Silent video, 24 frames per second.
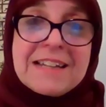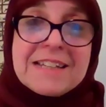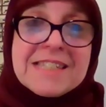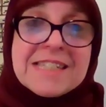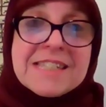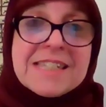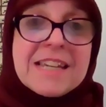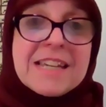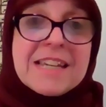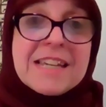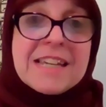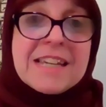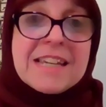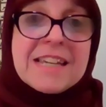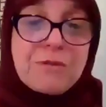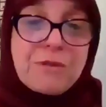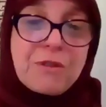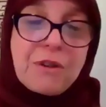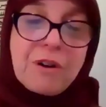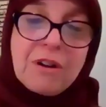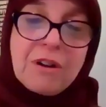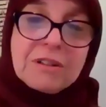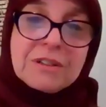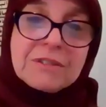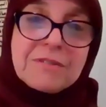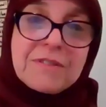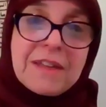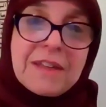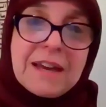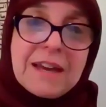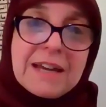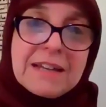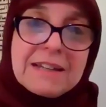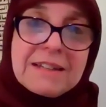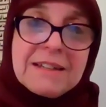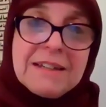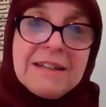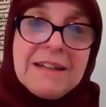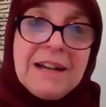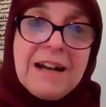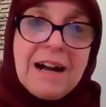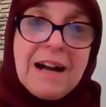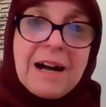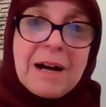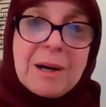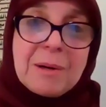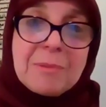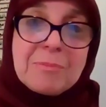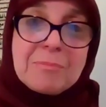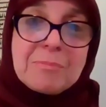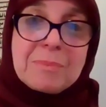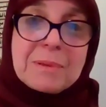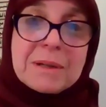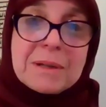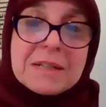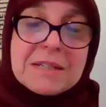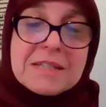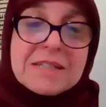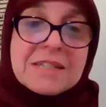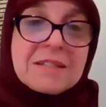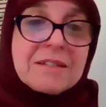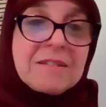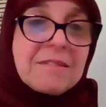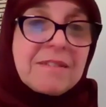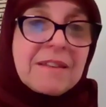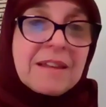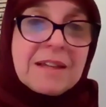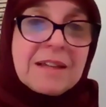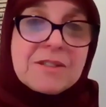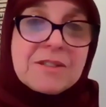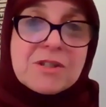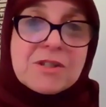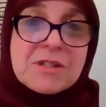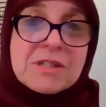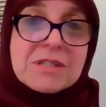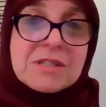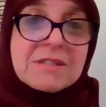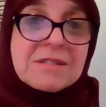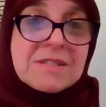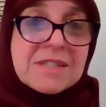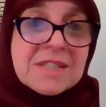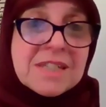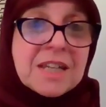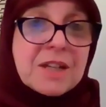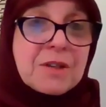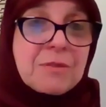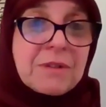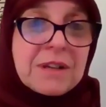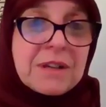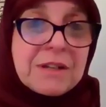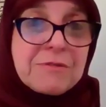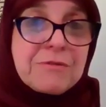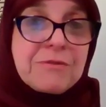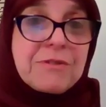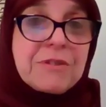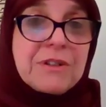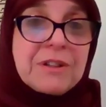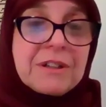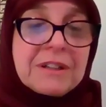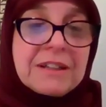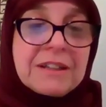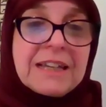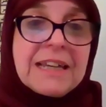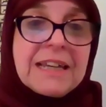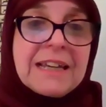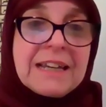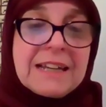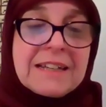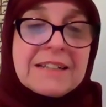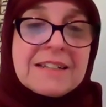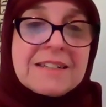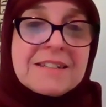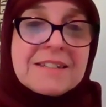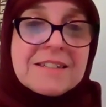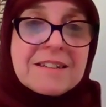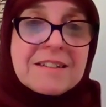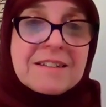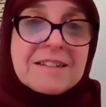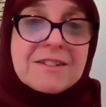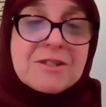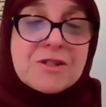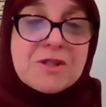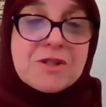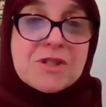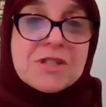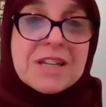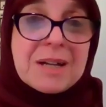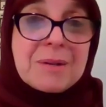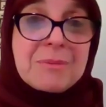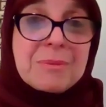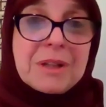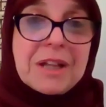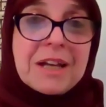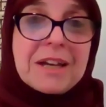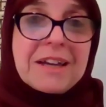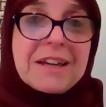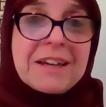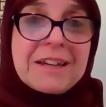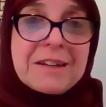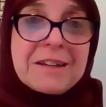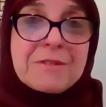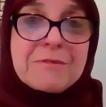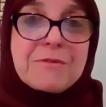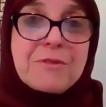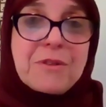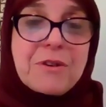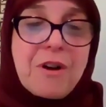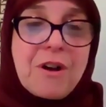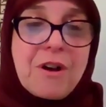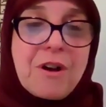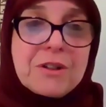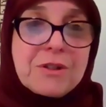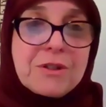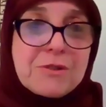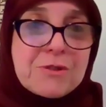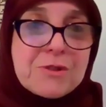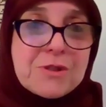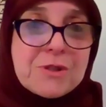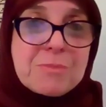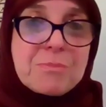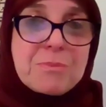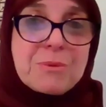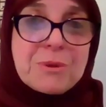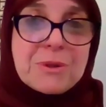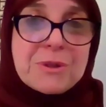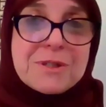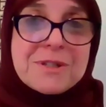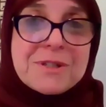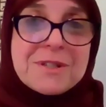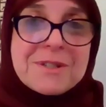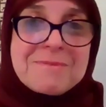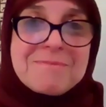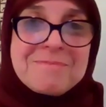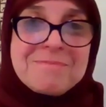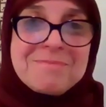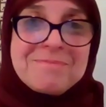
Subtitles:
stay tuned for all of that. But until then, just stay grateful, and Jazakumullah khairan for all your support.